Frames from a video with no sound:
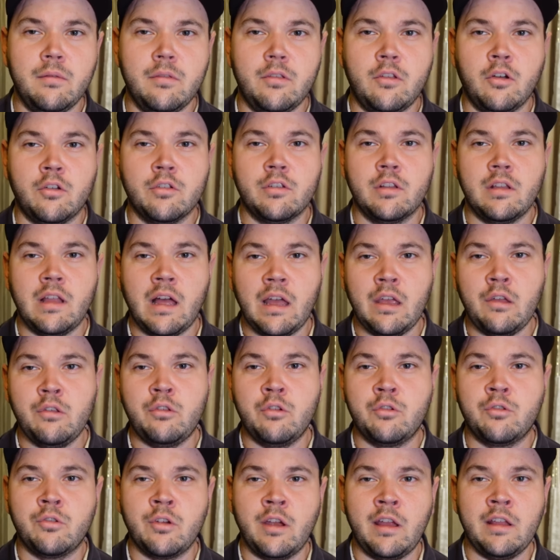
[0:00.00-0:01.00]
don't allow you
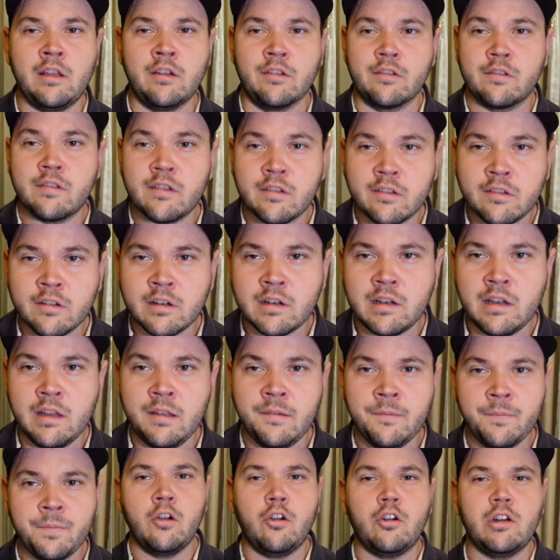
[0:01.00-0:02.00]
to trade
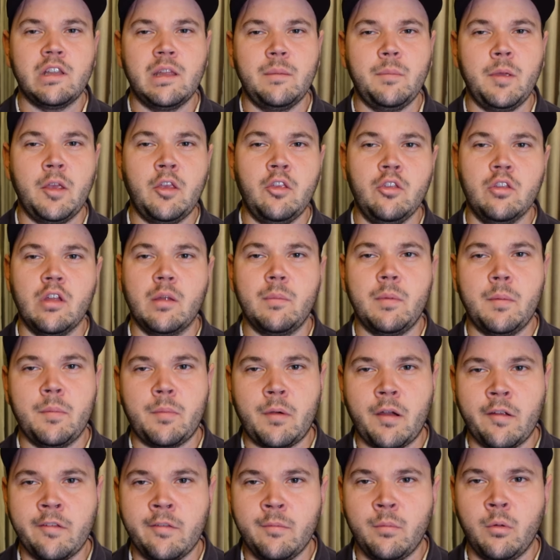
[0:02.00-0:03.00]
consistently or they make you not be
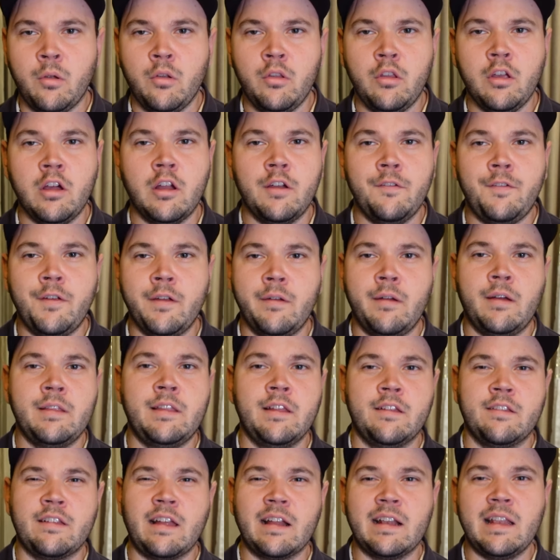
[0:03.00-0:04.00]
profitable, you got to figure out
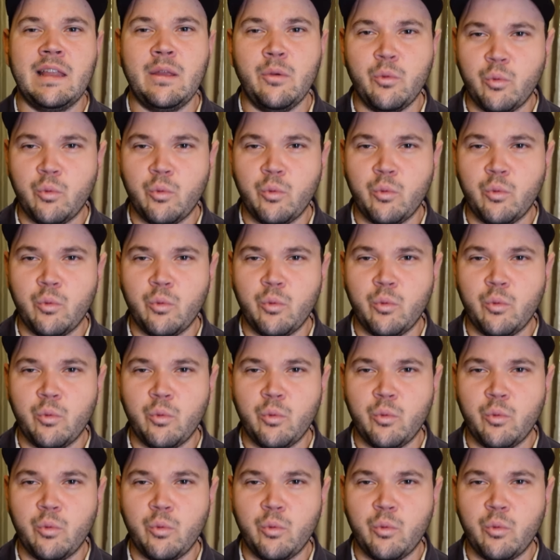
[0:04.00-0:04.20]
exactly